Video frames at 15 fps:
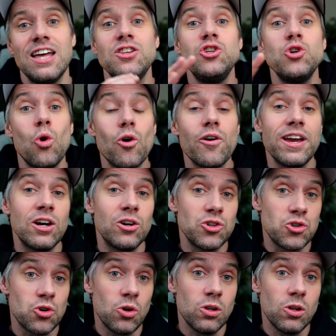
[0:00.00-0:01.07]
and you're in
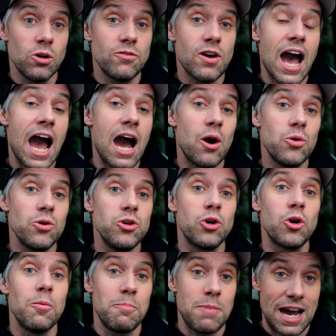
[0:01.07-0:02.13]
control of how you
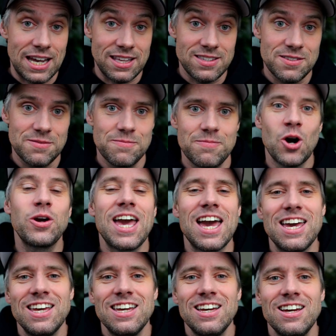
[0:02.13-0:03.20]
compact.
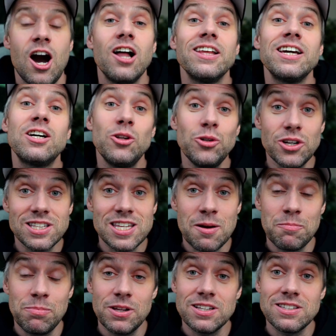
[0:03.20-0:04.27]
Okay, I'll include a
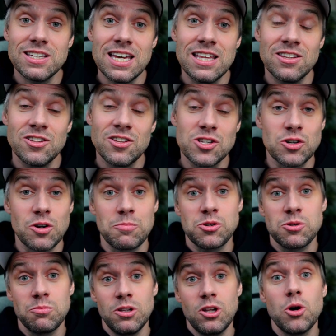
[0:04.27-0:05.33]
template in the
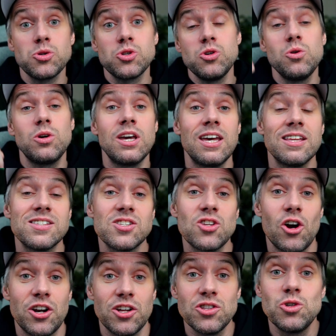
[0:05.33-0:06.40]
description below so you can get
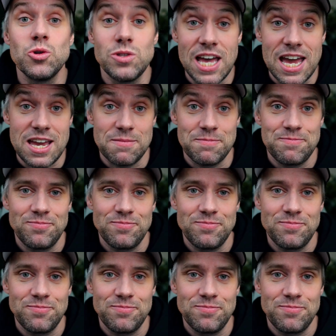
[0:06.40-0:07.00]
started today.